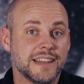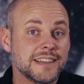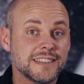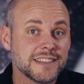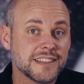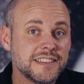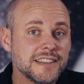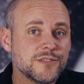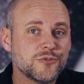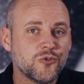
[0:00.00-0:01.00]
Thanks to their
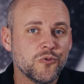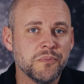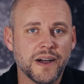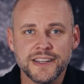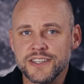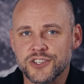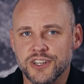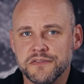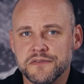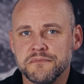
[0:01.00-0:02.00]
thixotropic
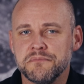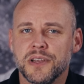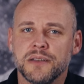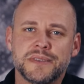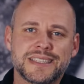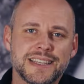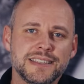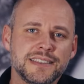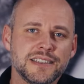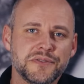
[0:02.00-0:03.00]
properties, applied
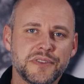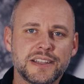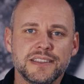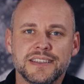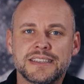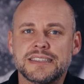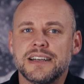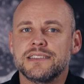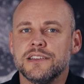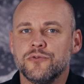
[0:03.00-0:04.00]
effects stay
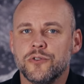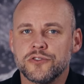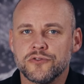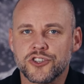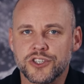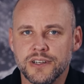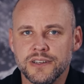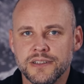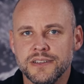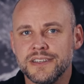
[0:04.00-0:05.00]
exactly in place.
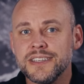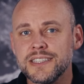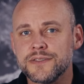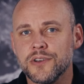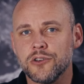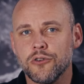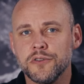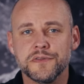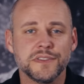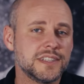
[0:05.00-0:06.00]
Nothing runs
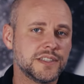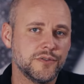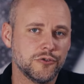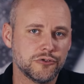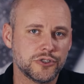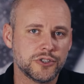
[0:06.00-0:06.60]
or shifts.